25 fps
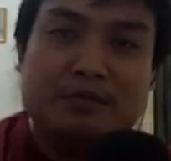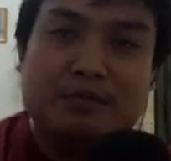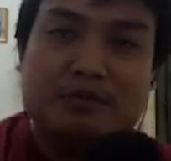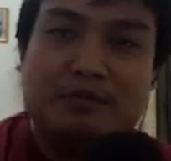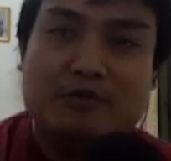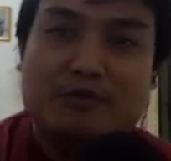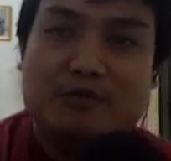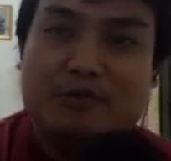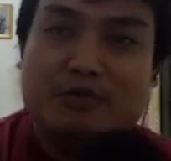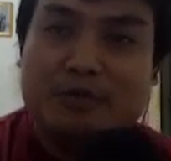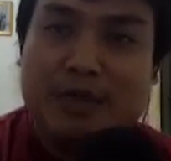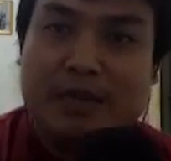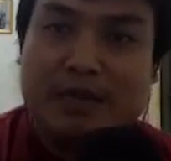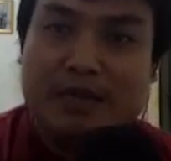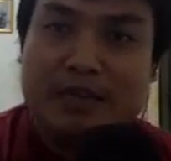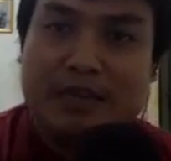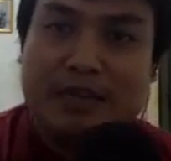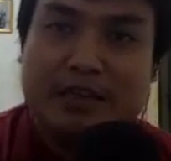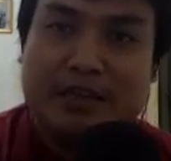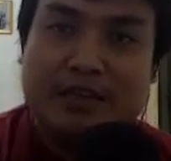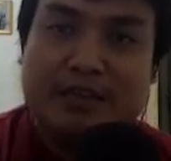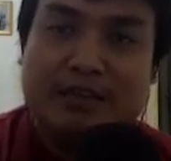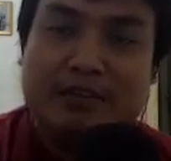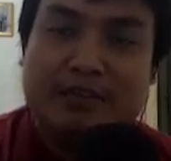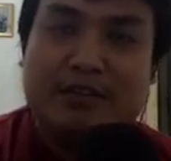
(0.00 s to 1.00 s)
to make
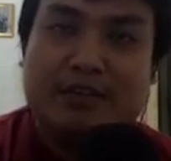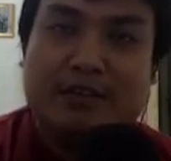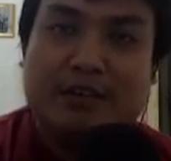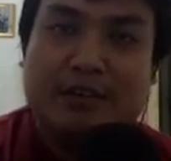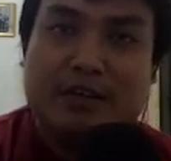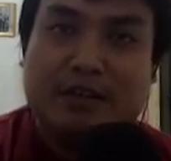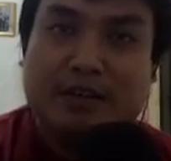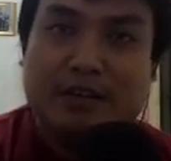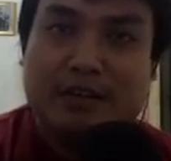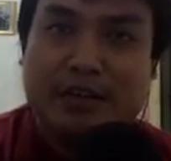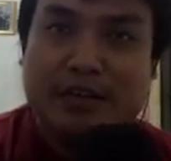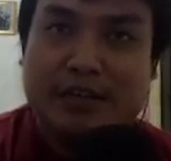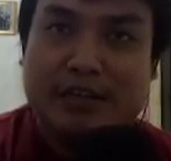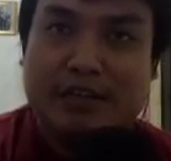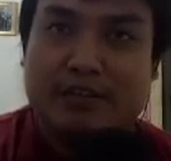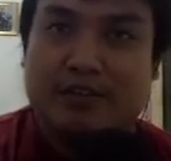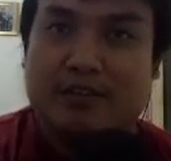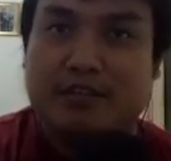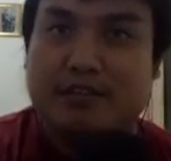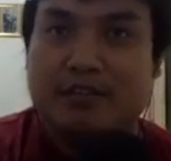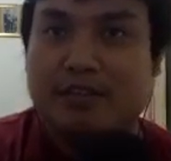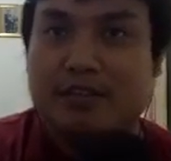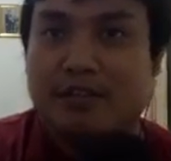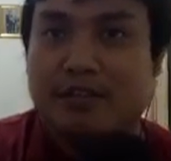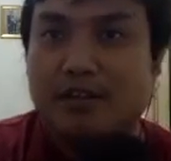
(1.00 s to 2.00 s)
it read
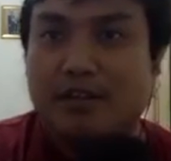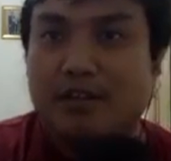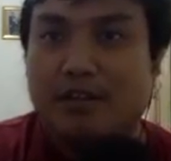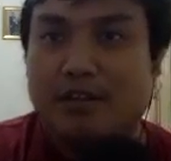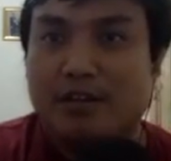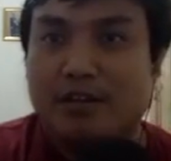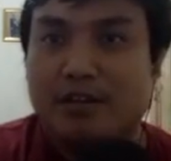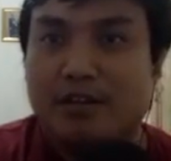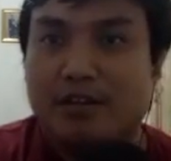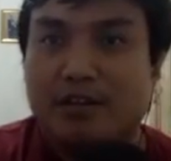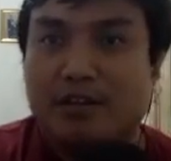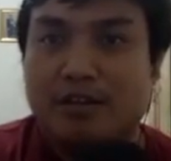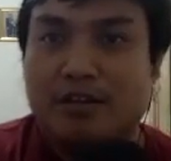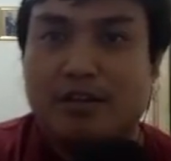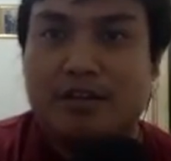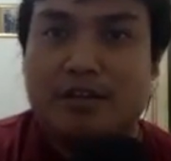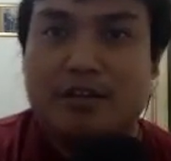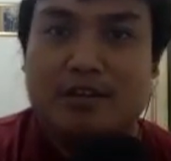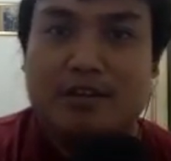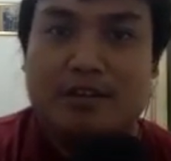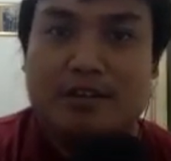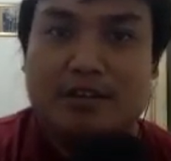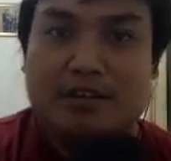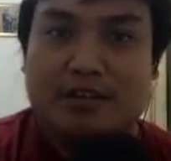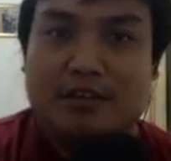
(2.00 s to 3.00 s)
the
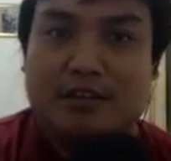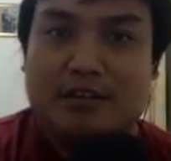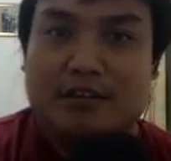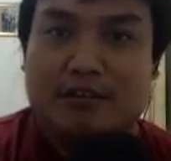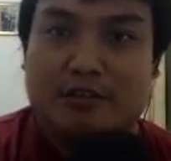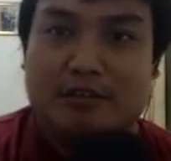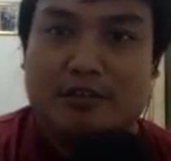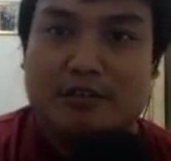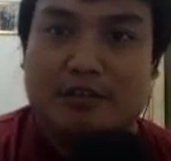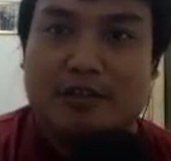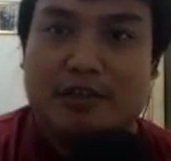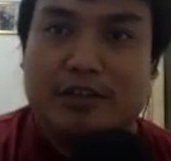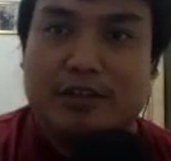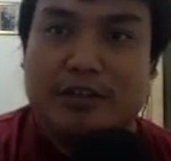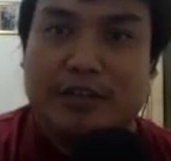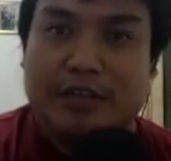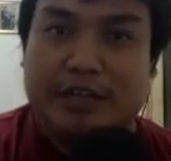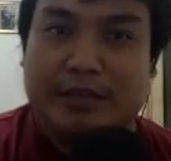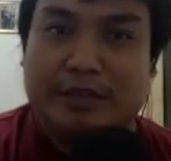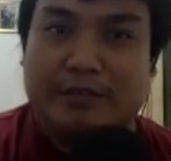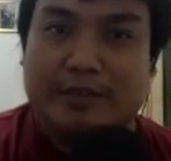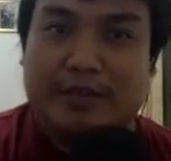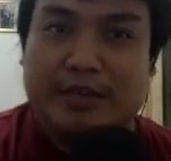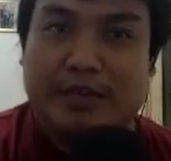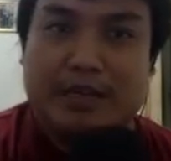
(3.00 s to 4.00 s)
colored
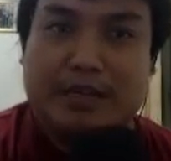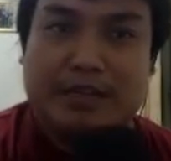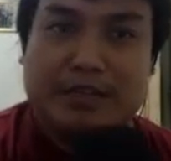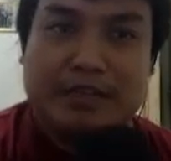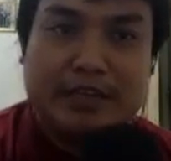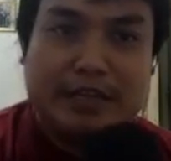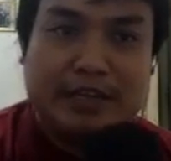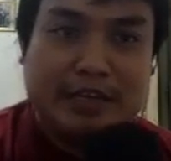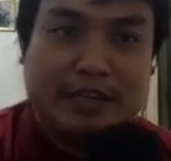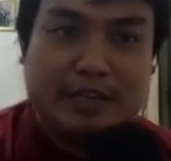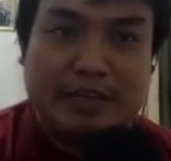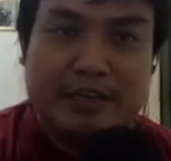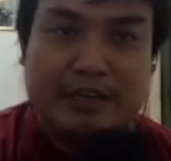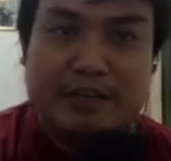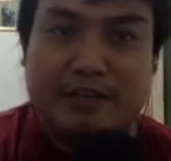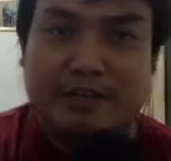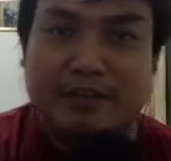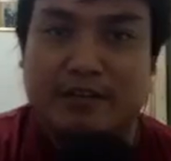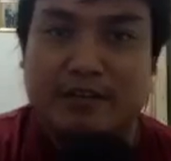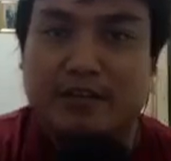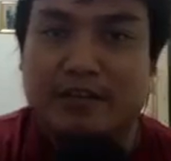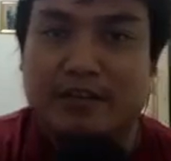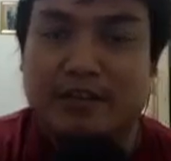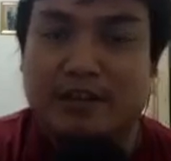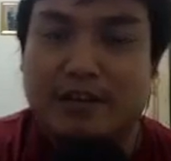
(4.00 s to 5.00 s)
image and
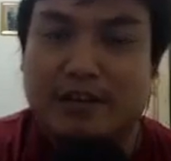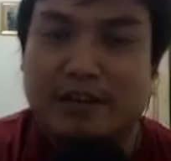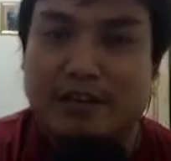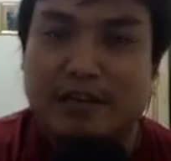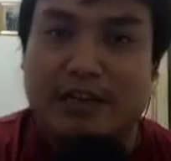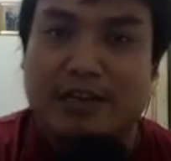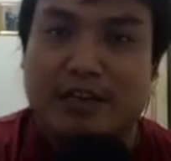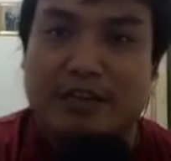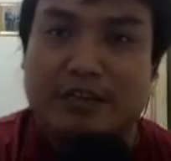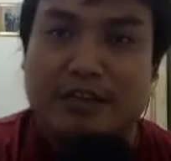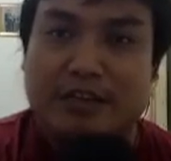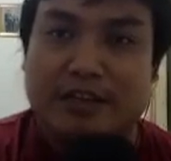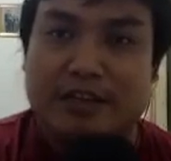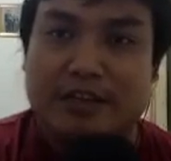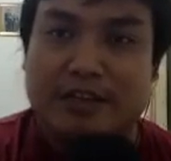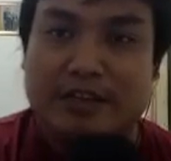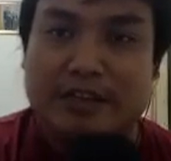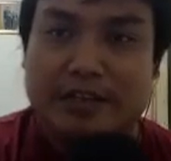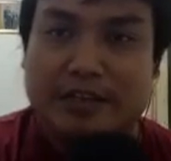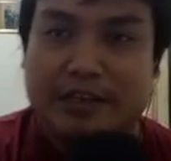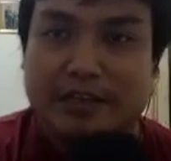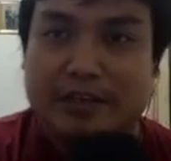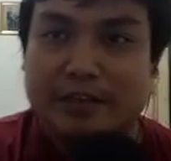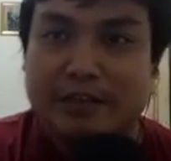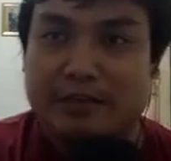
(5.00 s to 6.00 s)
run this
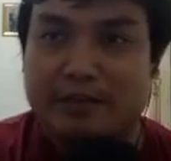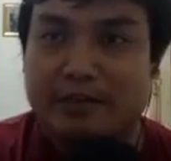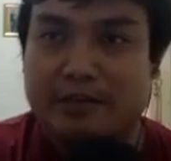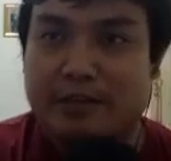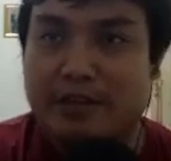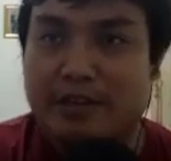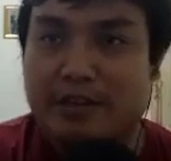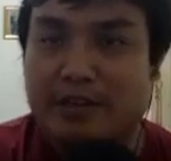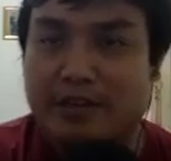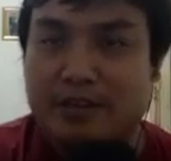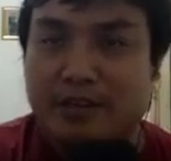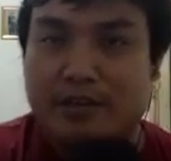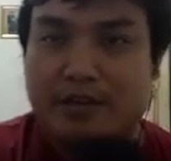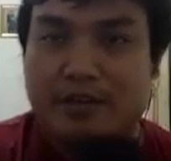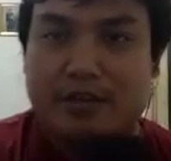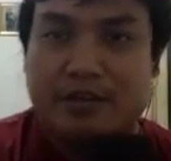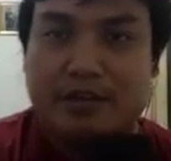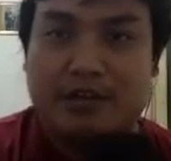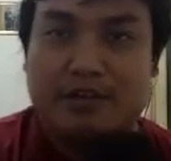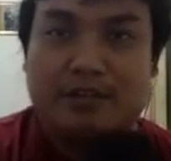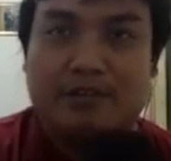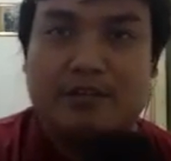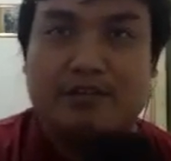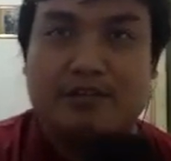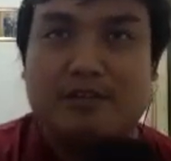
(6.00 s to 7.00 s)
in the
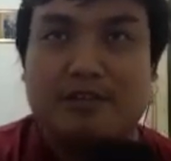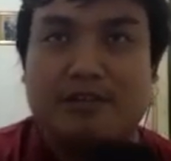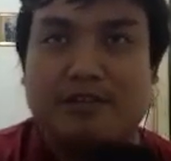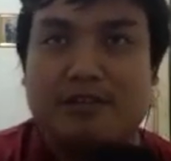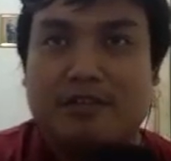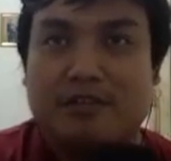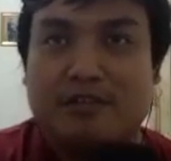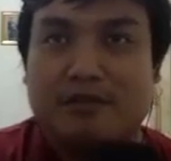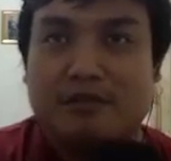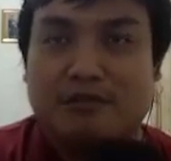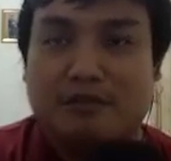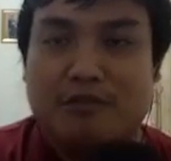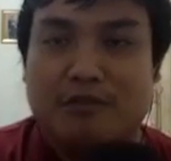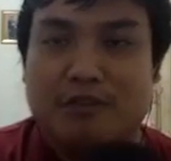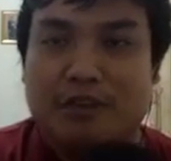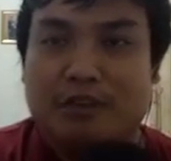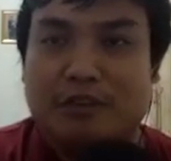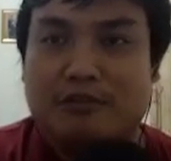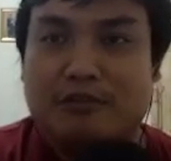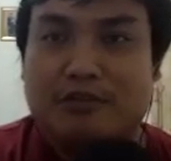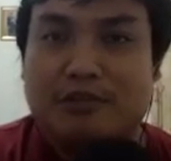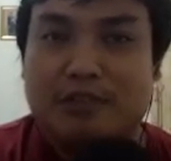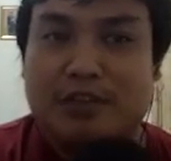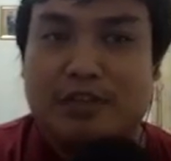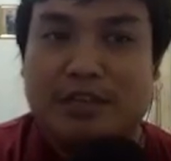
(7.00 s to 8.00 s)
Google
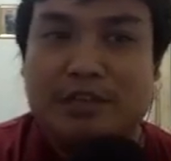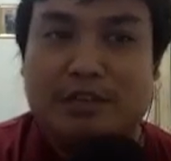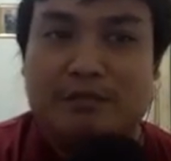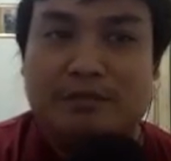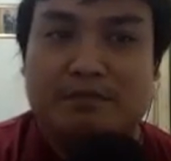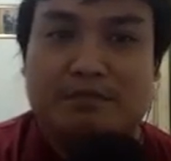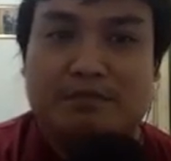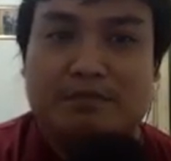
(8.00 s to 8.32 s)
Colab.